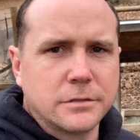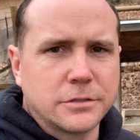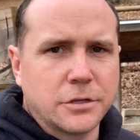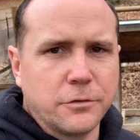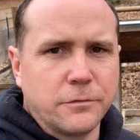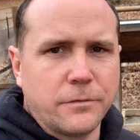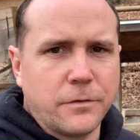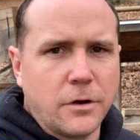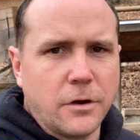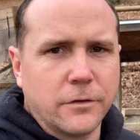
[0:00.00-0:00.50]

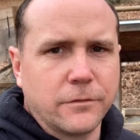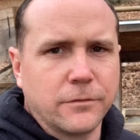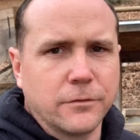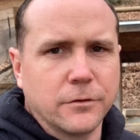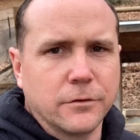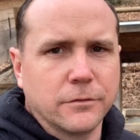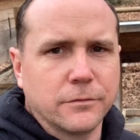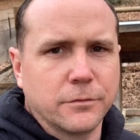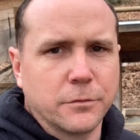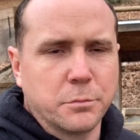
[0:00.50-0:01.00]
So far
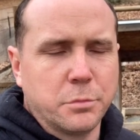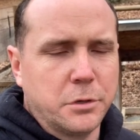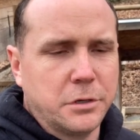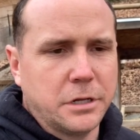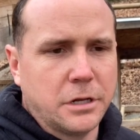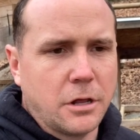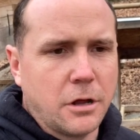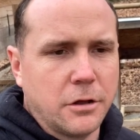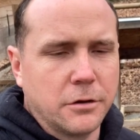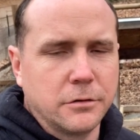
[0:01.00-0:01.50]
for, for
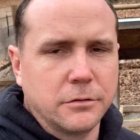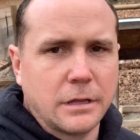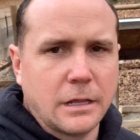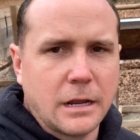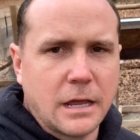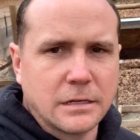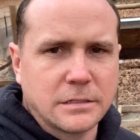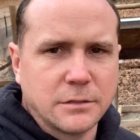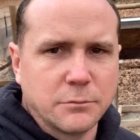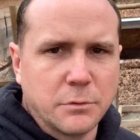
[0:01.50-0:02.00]
putting on her,
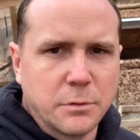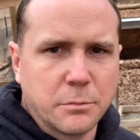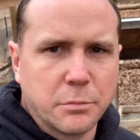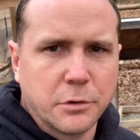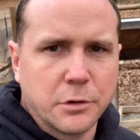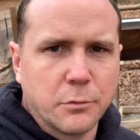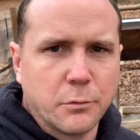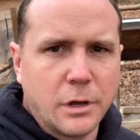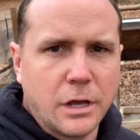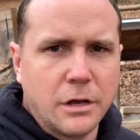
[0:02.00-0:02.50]
that actually went
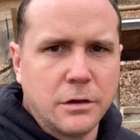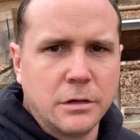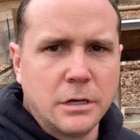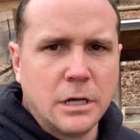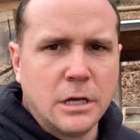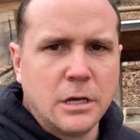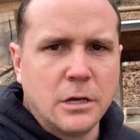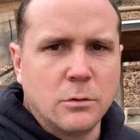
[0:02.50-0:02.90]
pretty well.